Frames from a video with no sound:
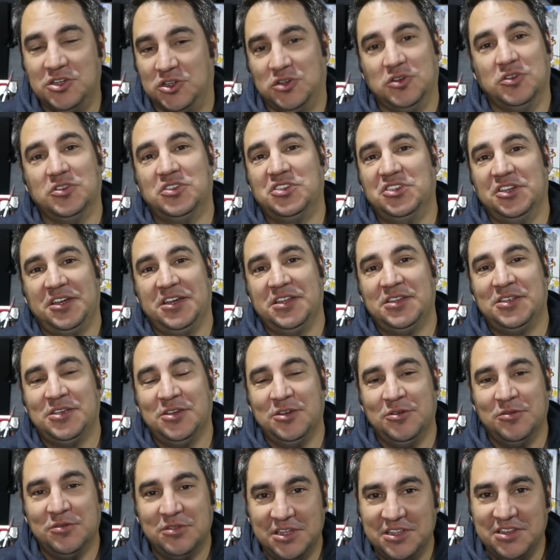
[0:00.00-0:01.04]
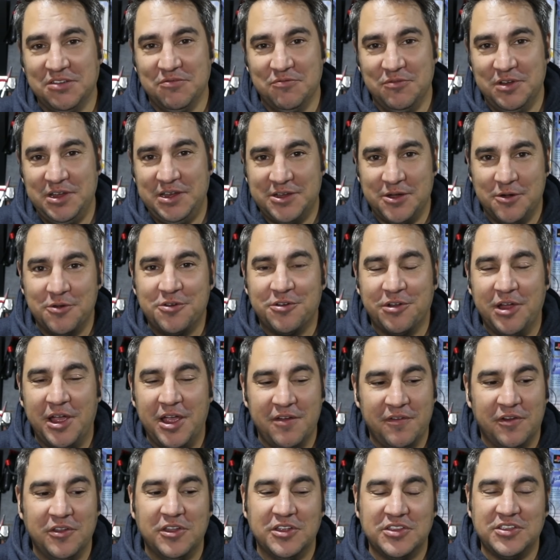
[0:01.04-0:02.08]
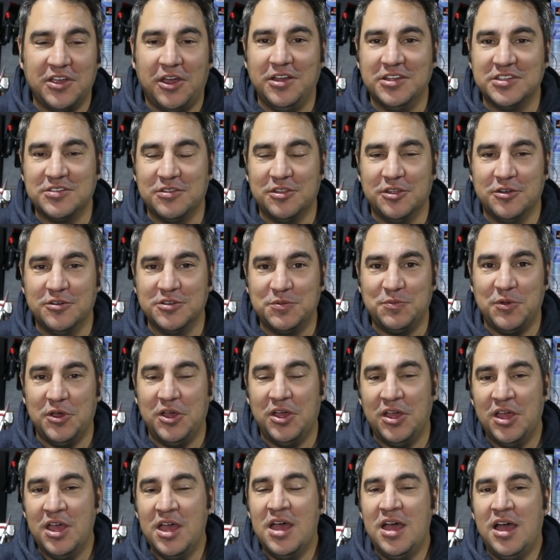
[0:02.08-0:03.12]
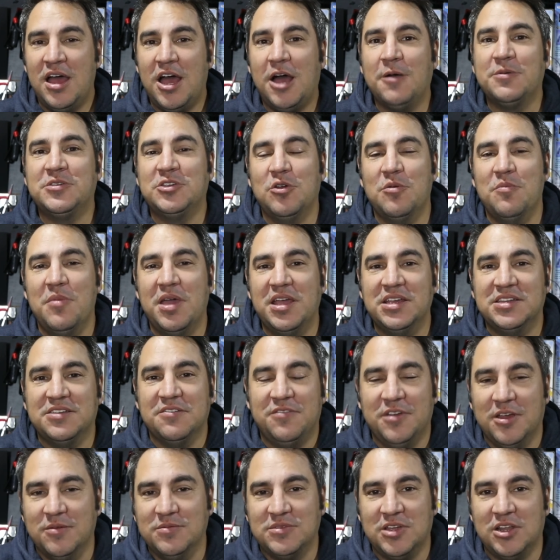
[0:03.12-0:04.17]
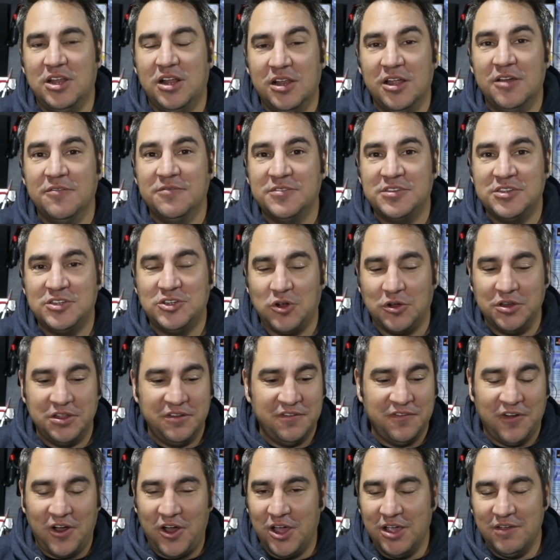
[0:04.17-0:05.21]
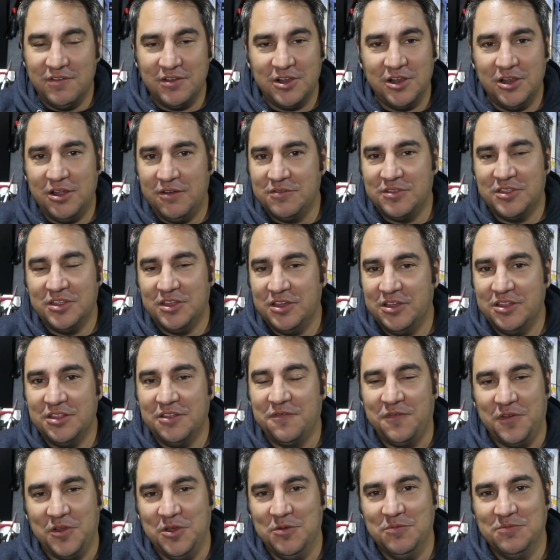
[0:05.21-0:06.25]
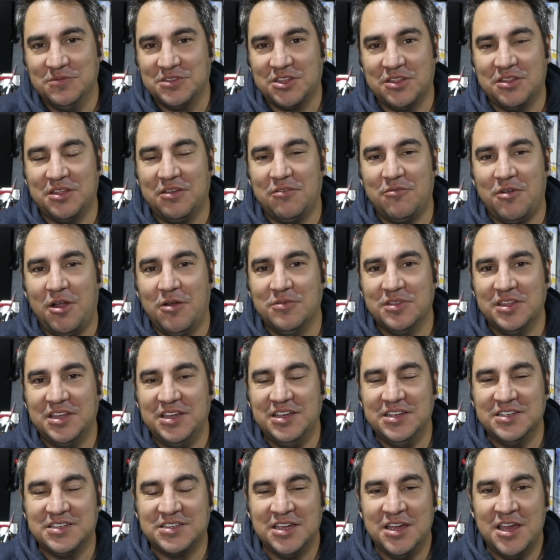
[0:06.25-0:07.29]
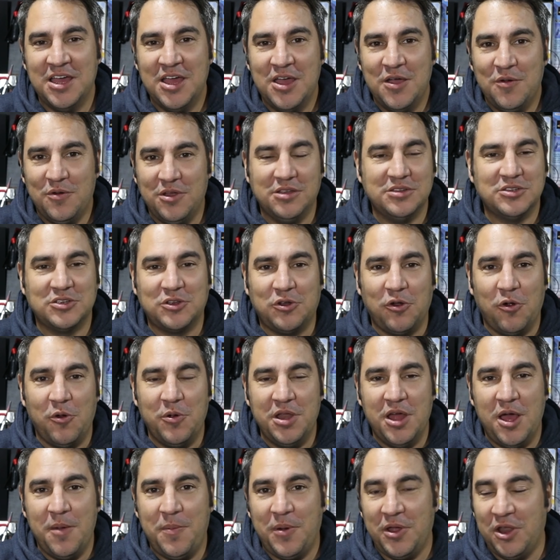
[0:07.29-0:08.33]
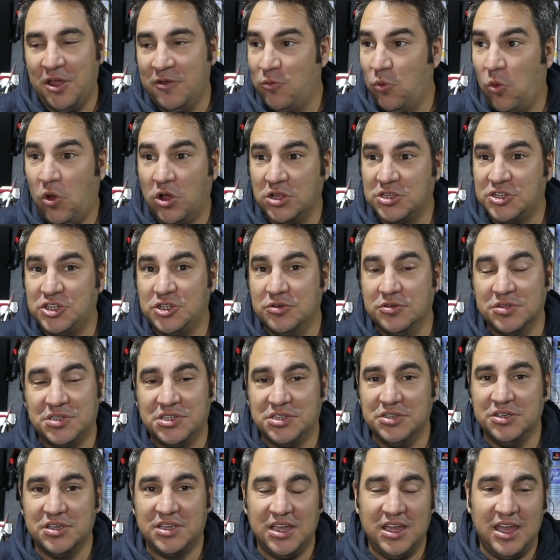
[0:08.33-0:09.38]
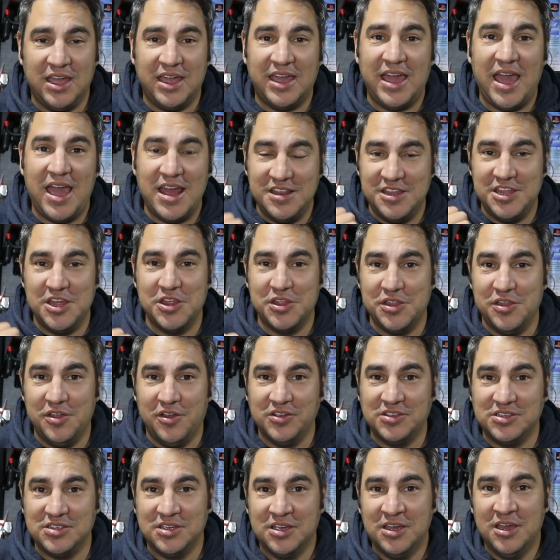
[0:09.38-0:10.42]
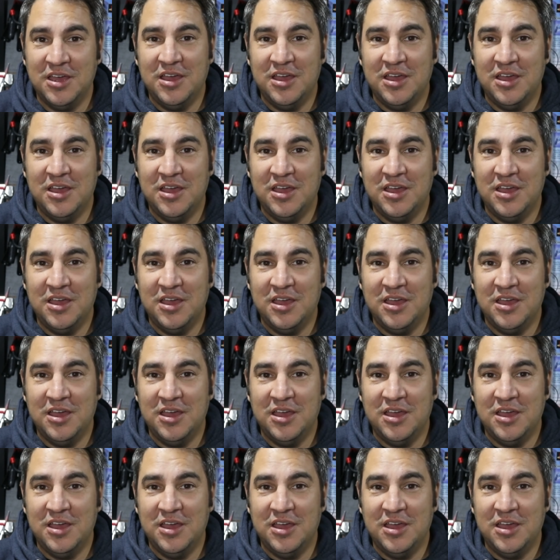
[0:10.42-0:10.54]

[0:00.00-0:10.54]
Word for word: Short Circuit 2. They didn't really go creative on the titles of those, but absolutely amazing films. And I loved Johnny Five, I loved the, the films the, around these when I was growing up. And I watched Short Circuit again the other night.